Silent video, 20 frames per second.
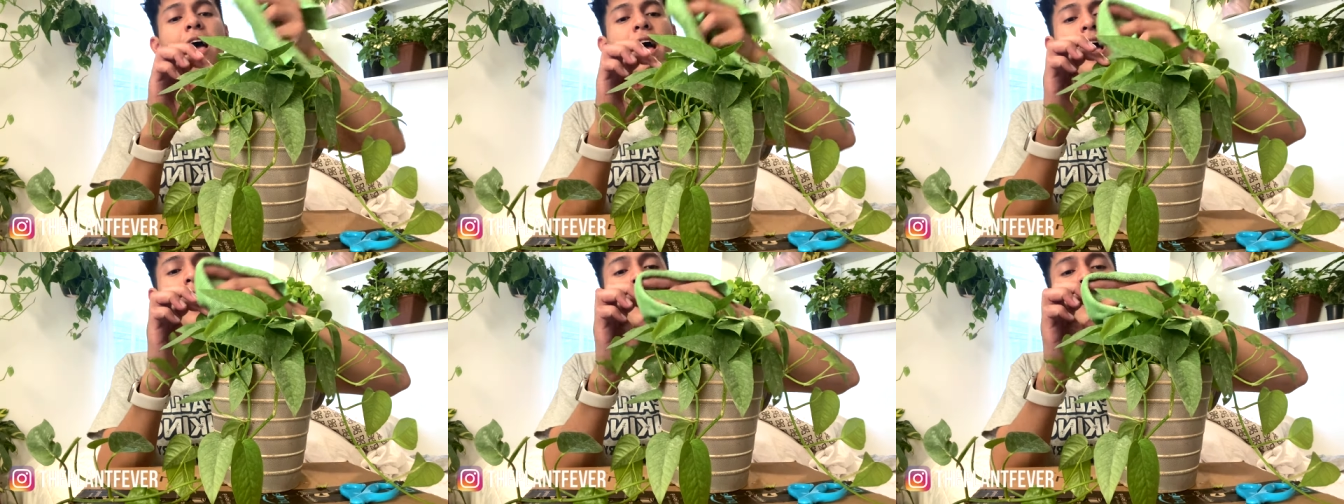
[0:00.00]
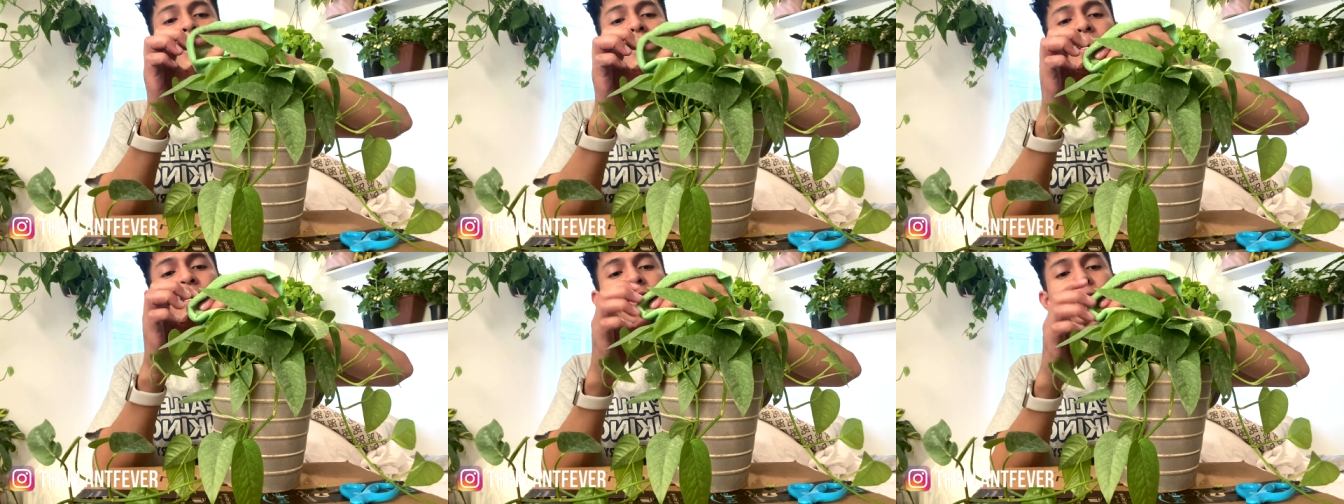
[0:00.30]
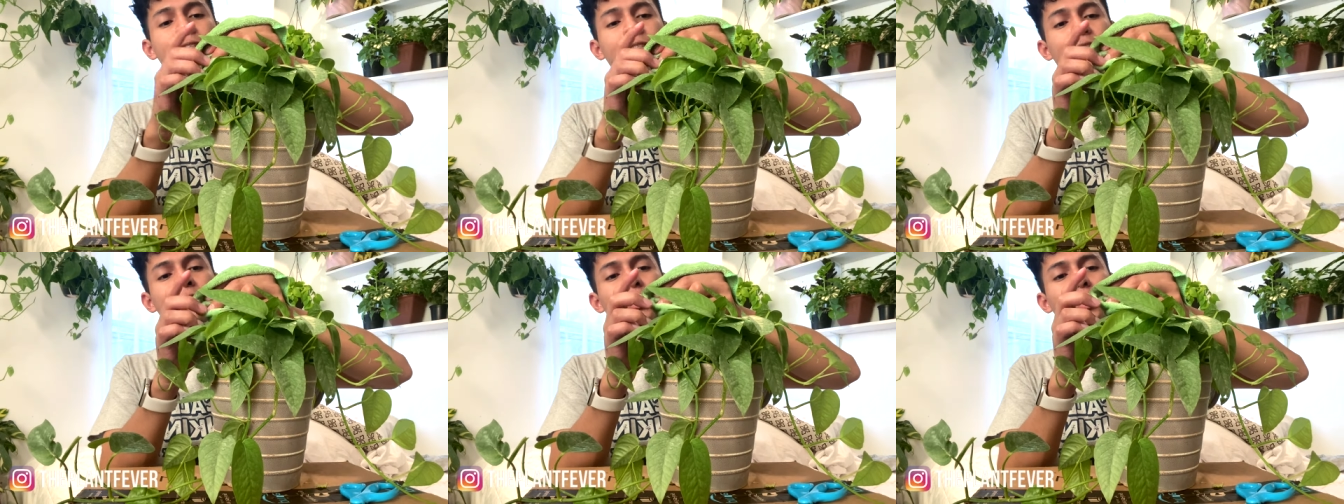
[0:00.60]

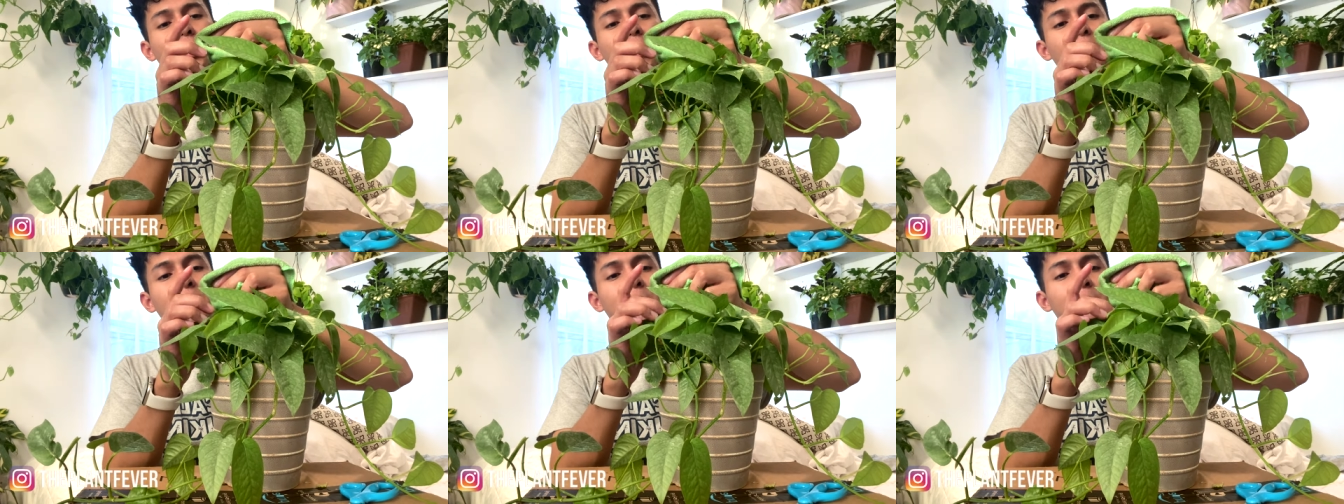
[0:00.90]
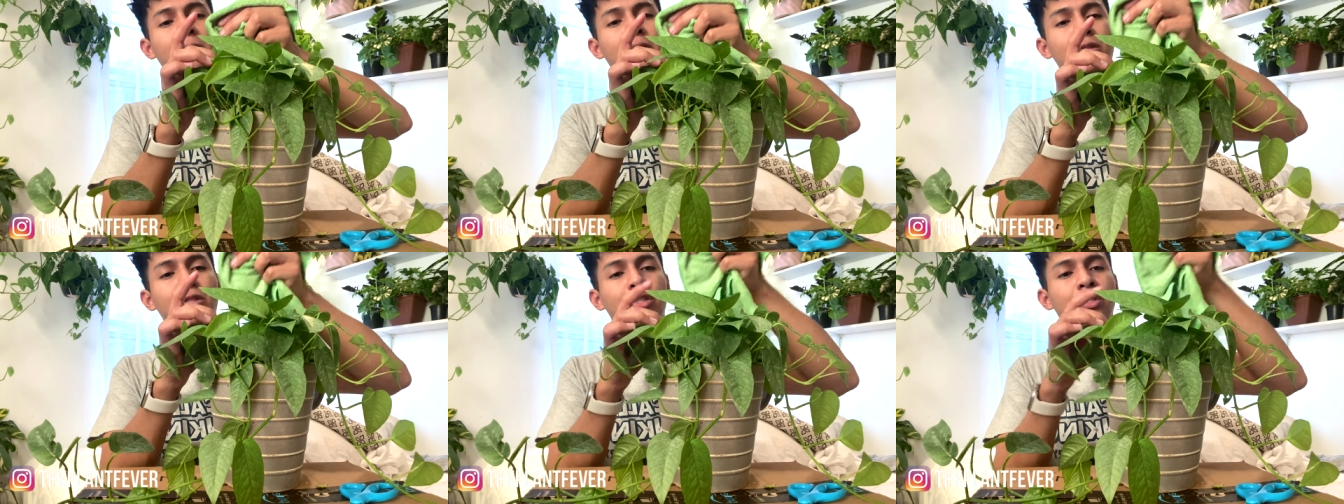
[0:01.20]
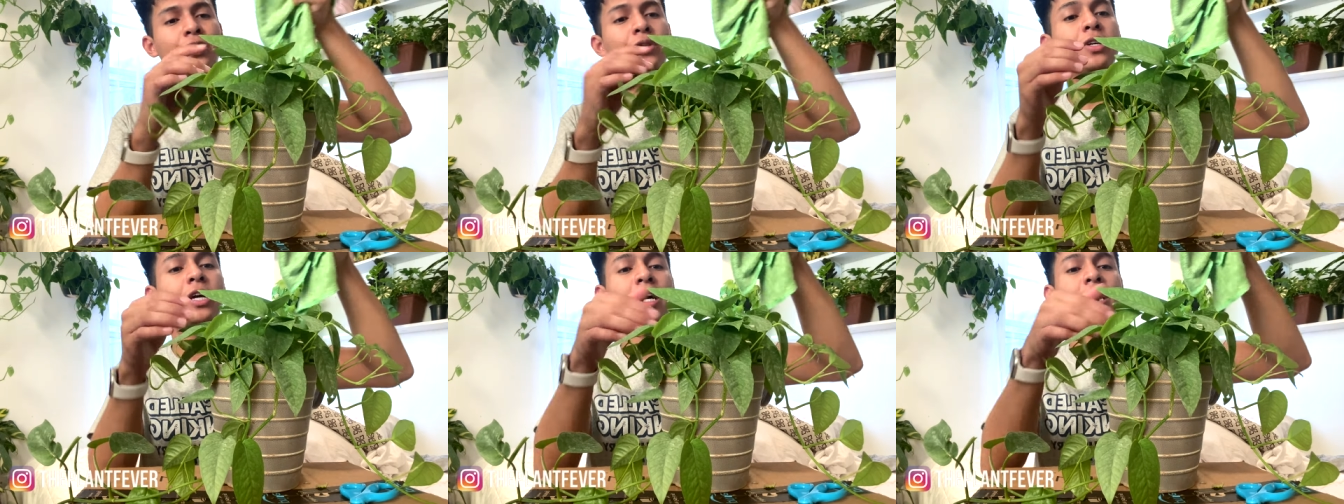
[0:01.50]
and ship them out to
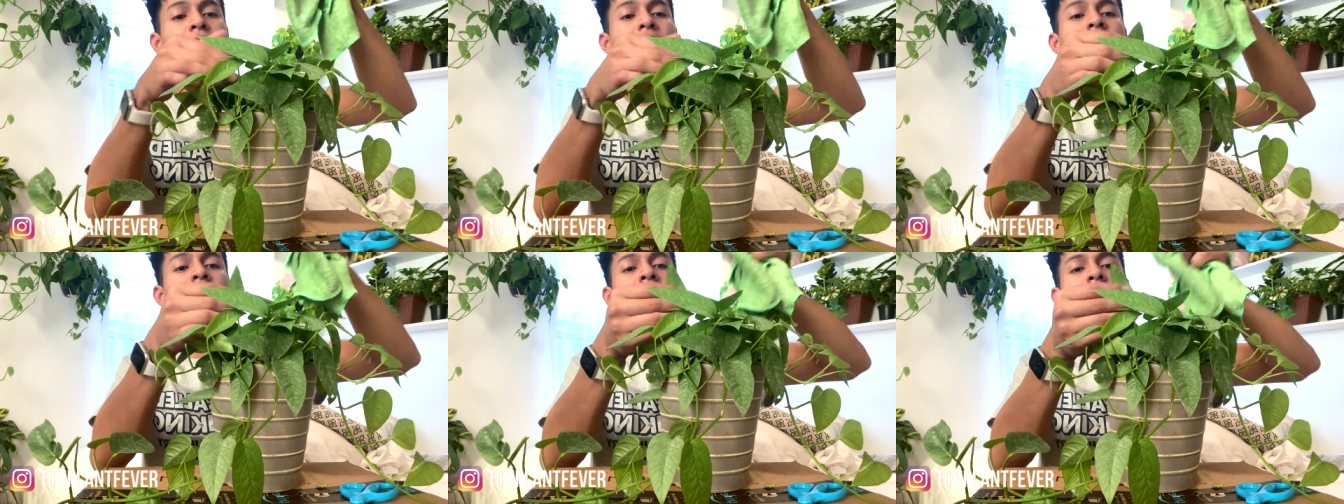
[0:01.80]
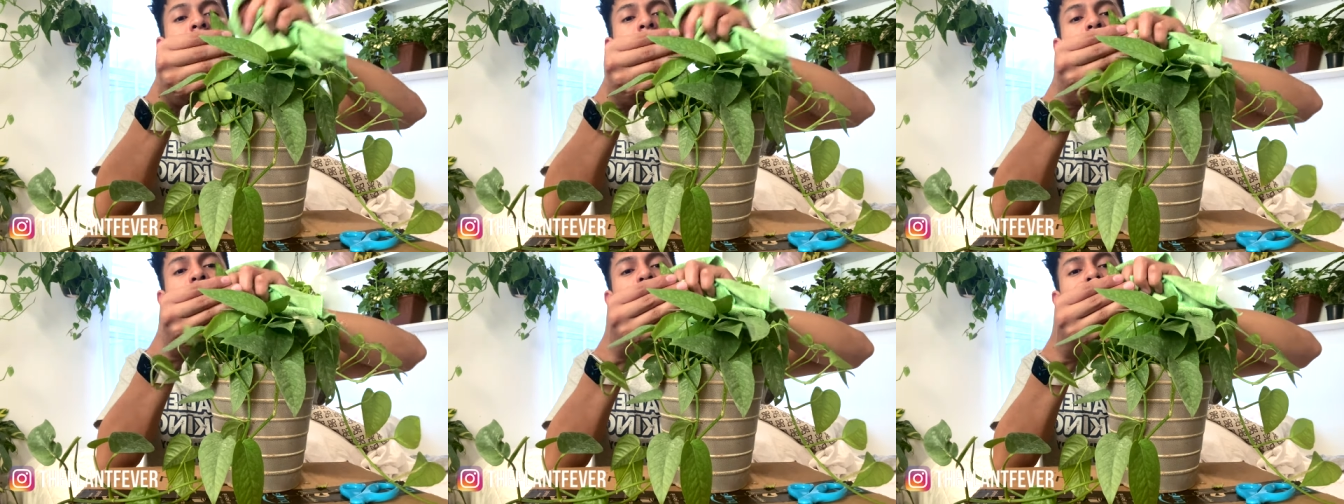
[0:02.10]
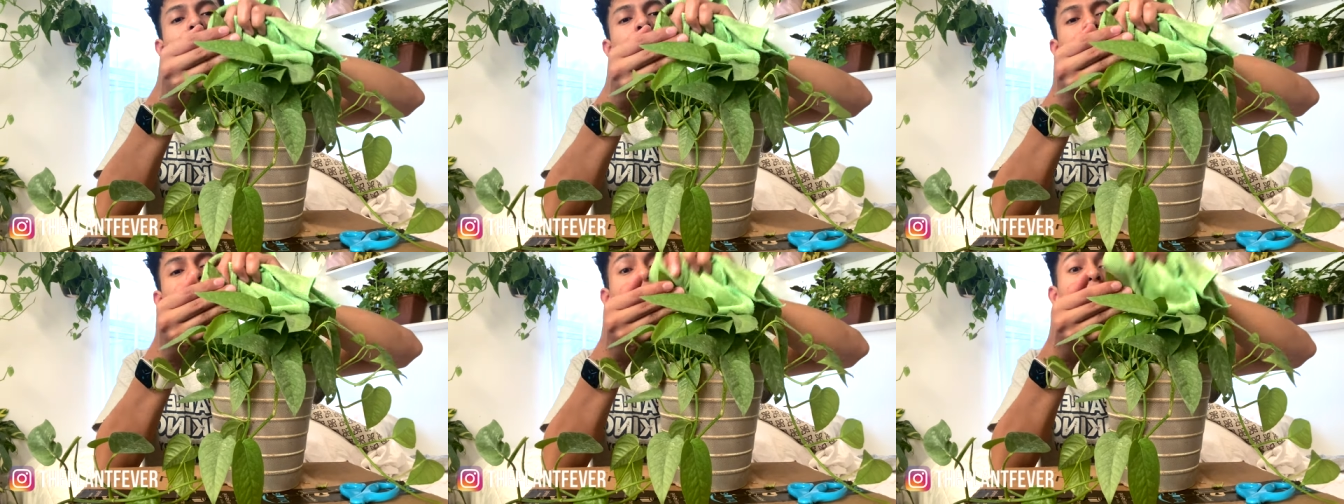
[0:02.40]
you guys
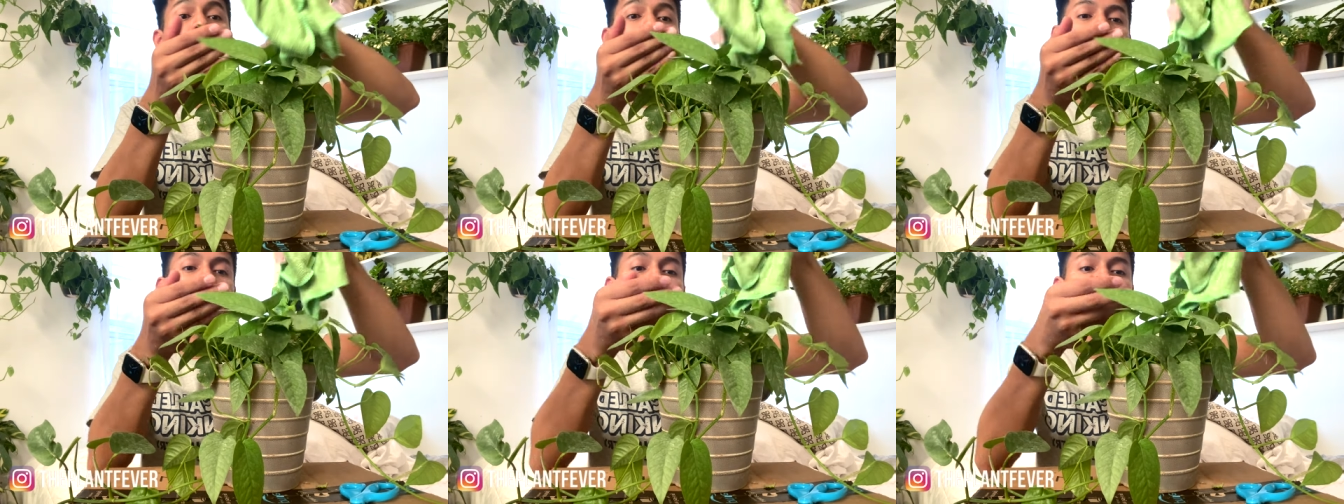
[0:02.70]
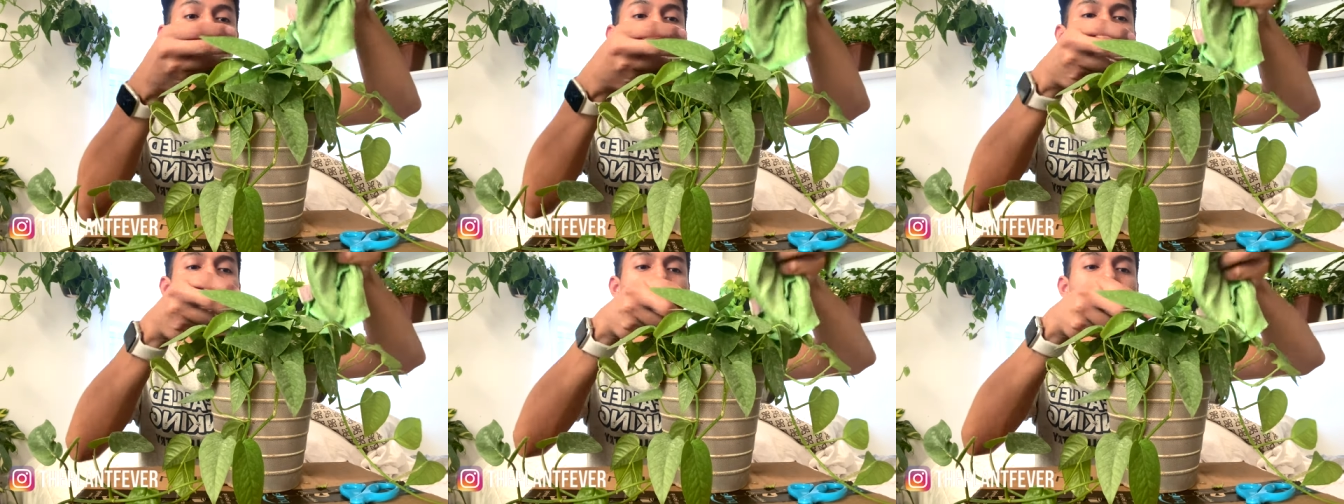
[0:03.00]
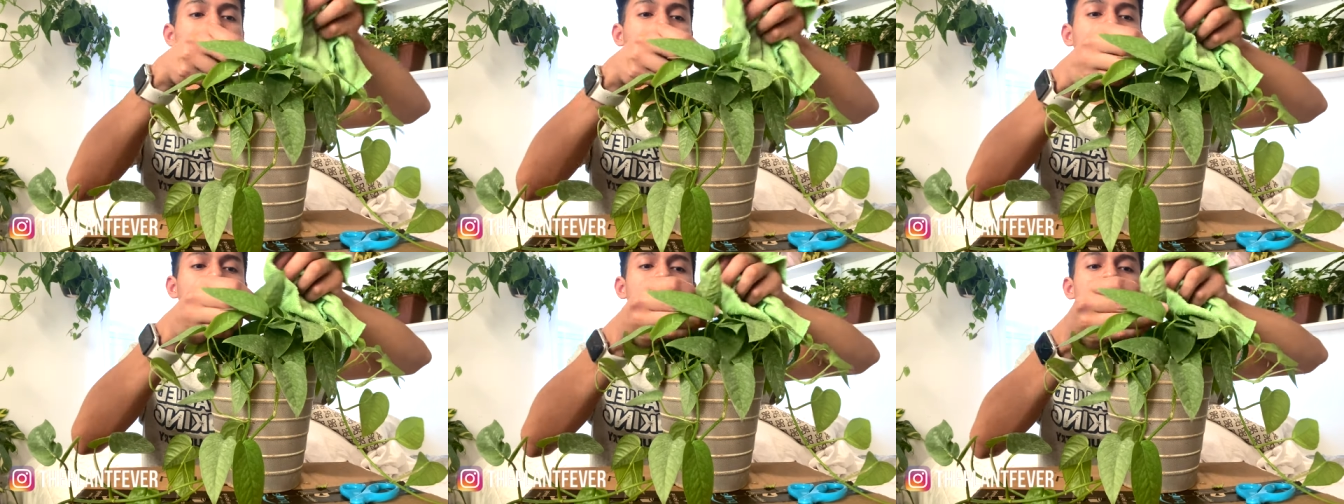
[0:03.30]
the, the, the
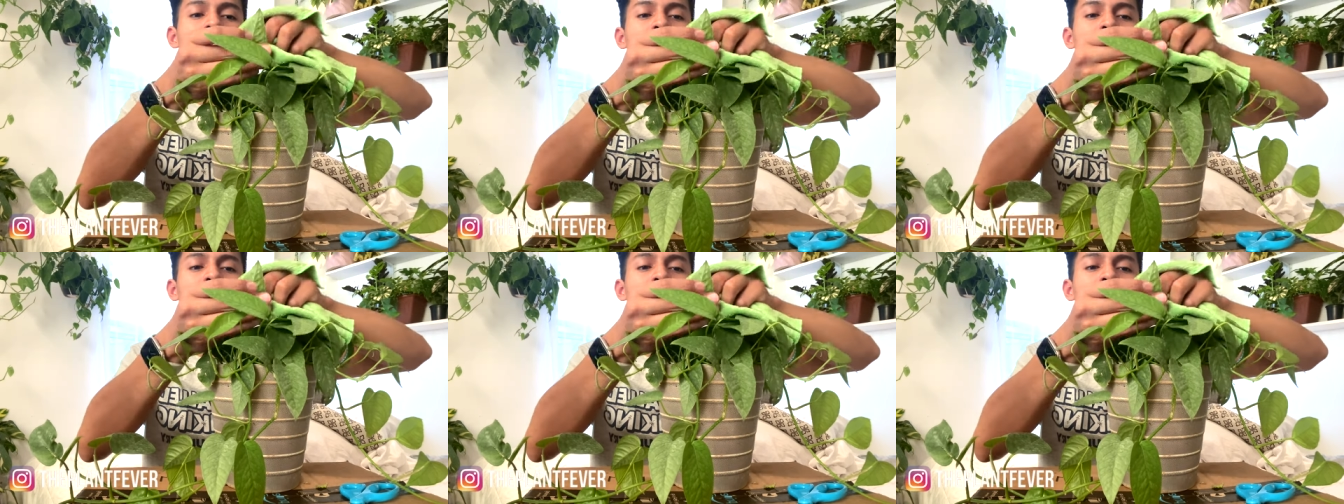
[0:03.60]
winners